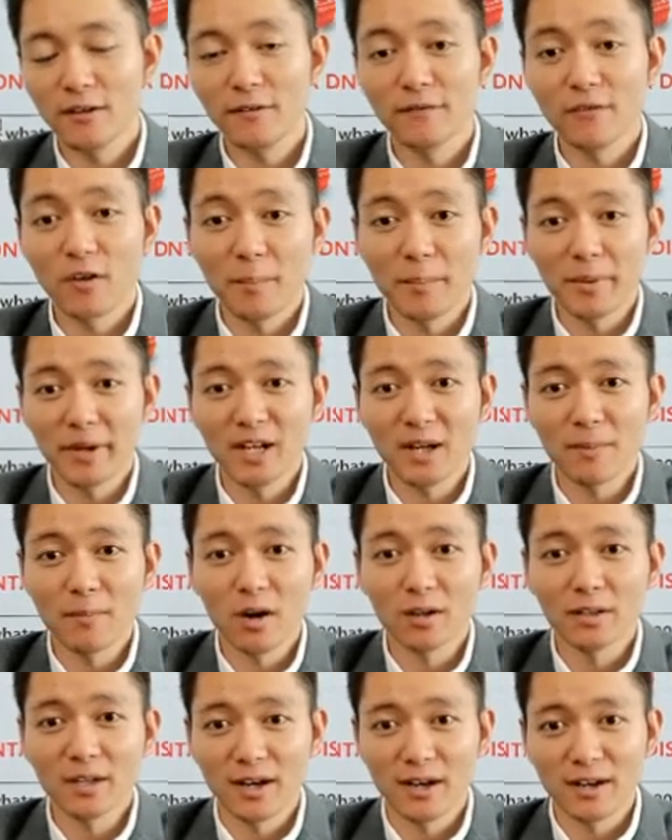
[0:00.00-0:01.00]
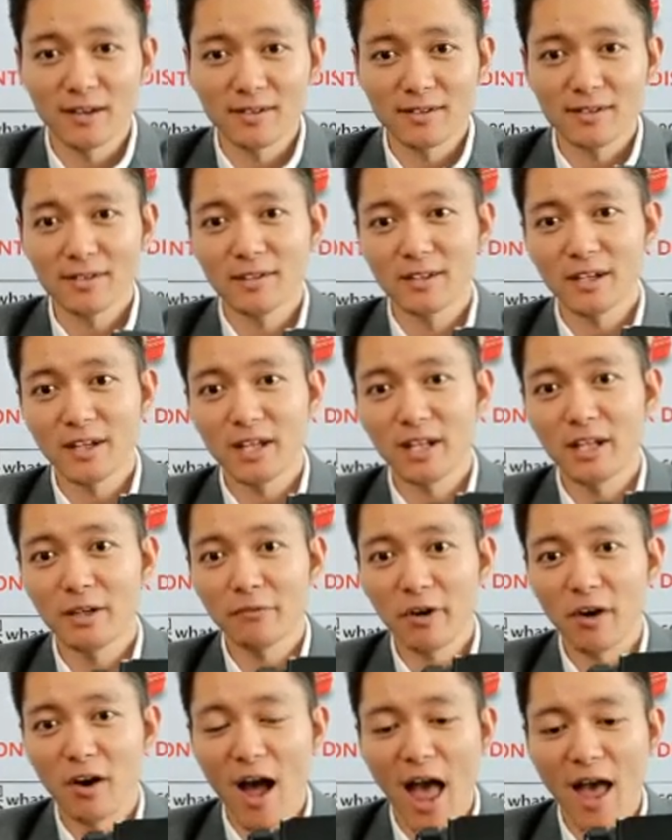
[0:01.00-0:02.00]
For bigger motors, it
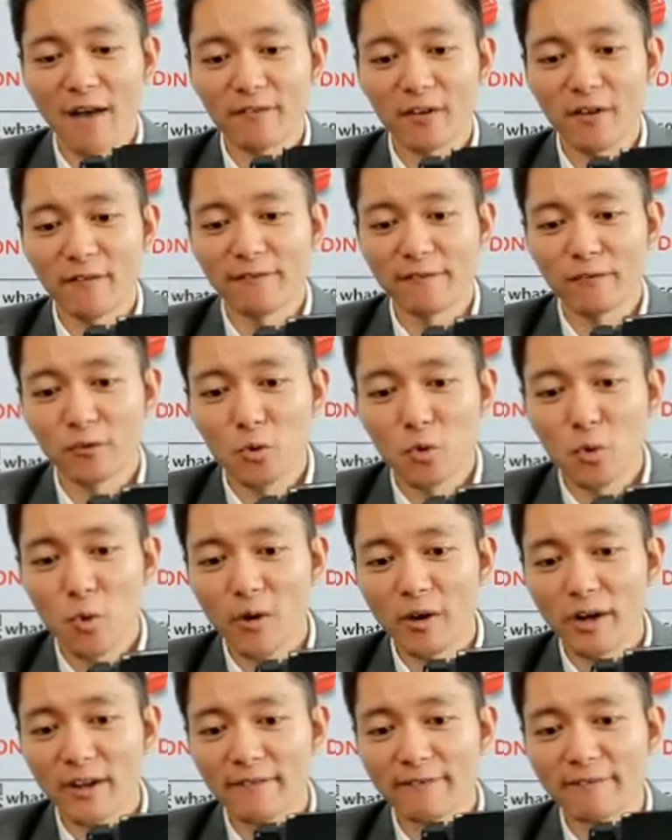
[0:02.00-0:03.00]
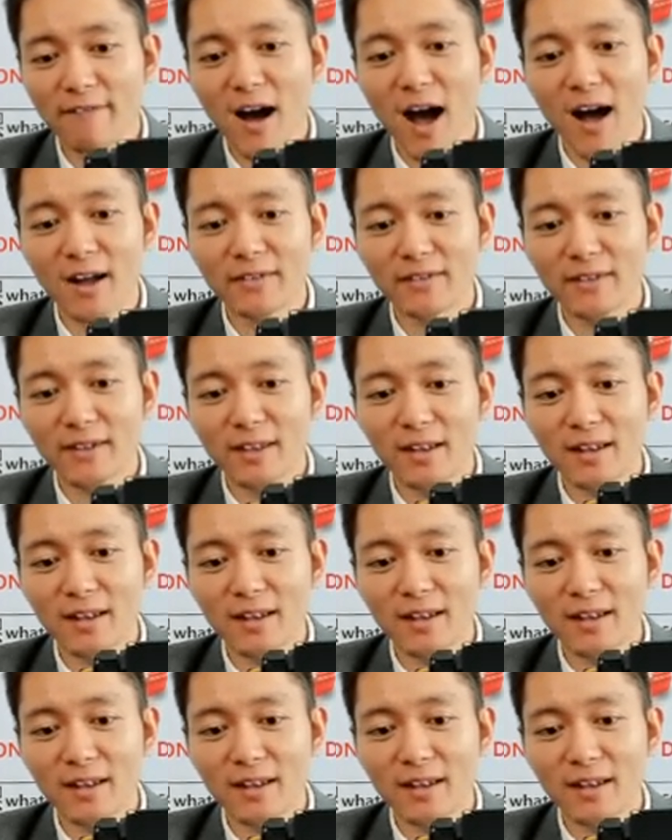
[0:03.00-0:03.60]
will have a cooling fan